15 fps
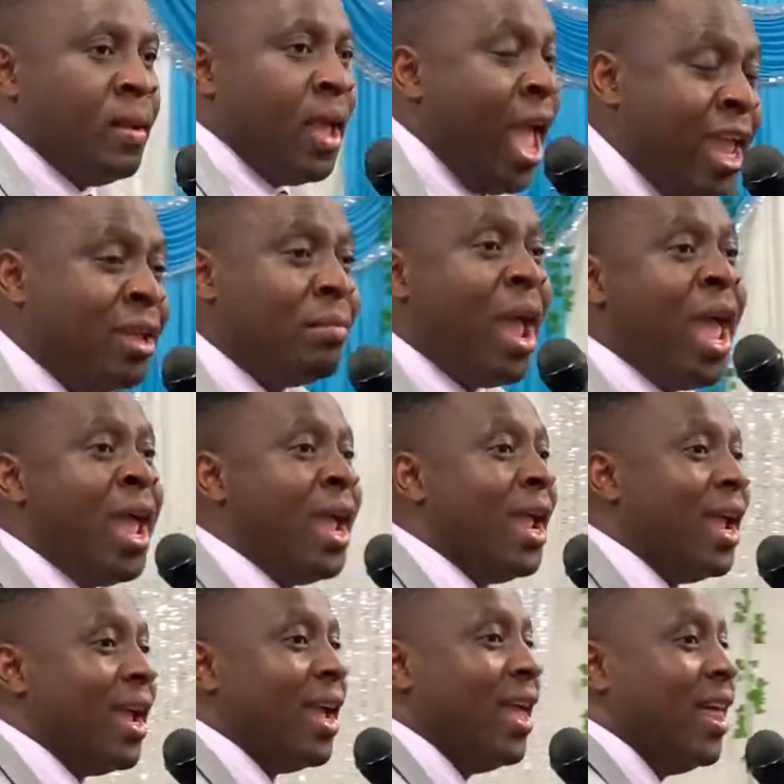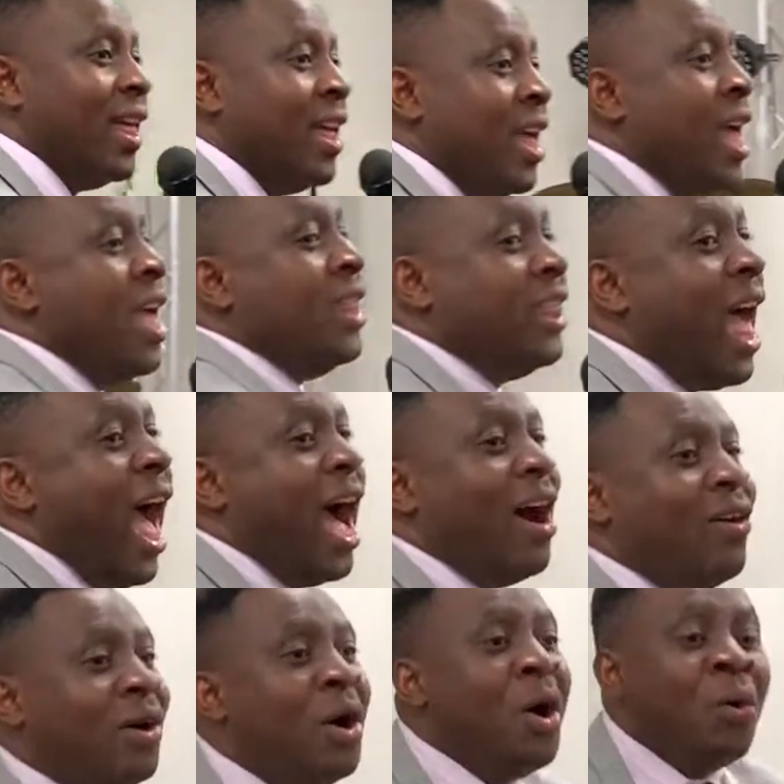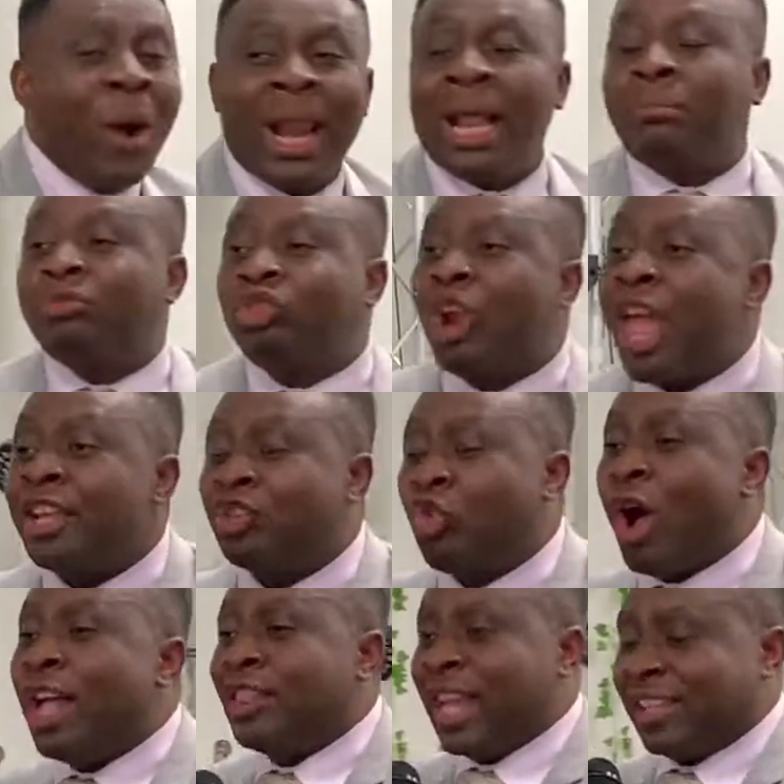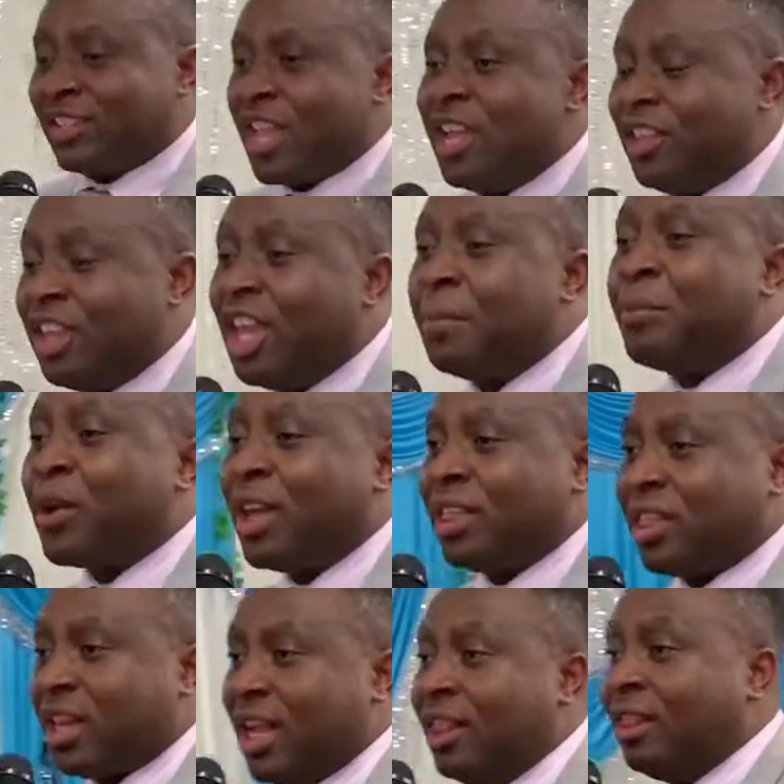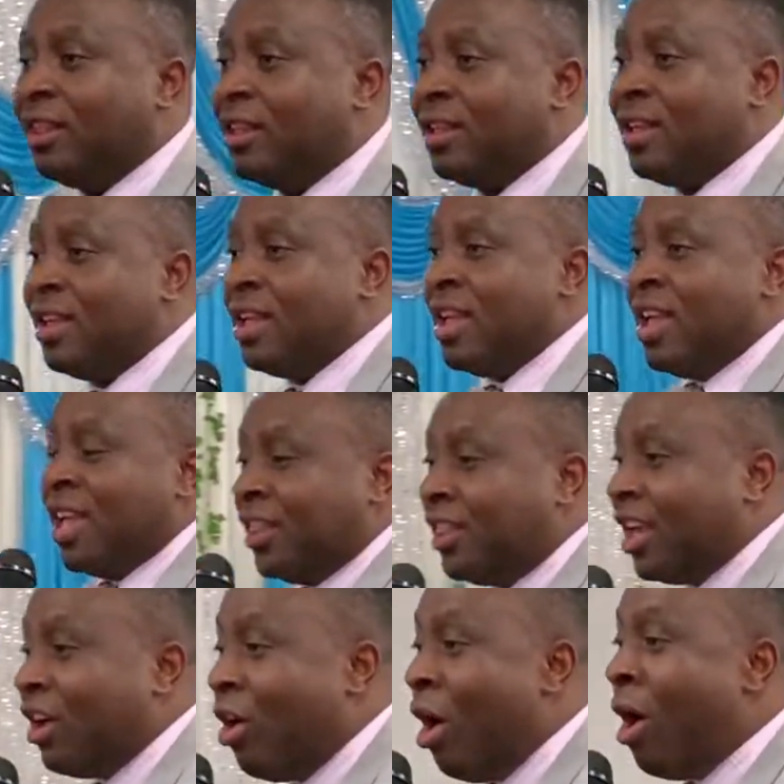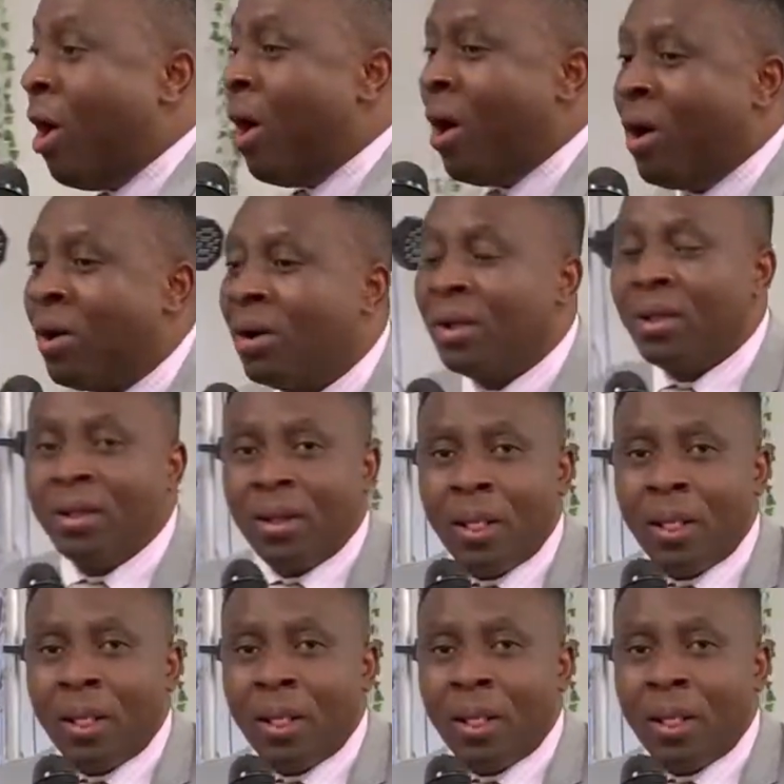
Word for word: Amen. Now, what I'm trying to understand here, brethren, the whole,